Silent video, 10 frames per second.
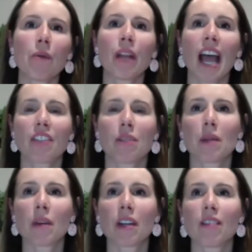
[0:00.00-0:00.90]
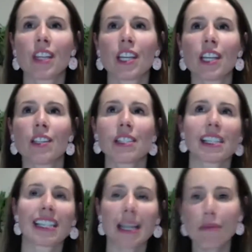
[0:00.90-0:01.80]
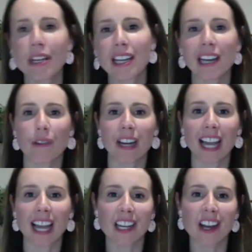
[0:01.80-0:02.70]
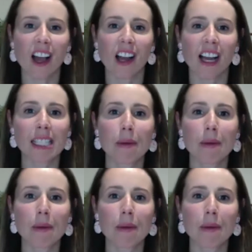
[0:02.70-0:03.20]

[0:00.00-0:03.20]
would have to be one of the celebrity-related highlights.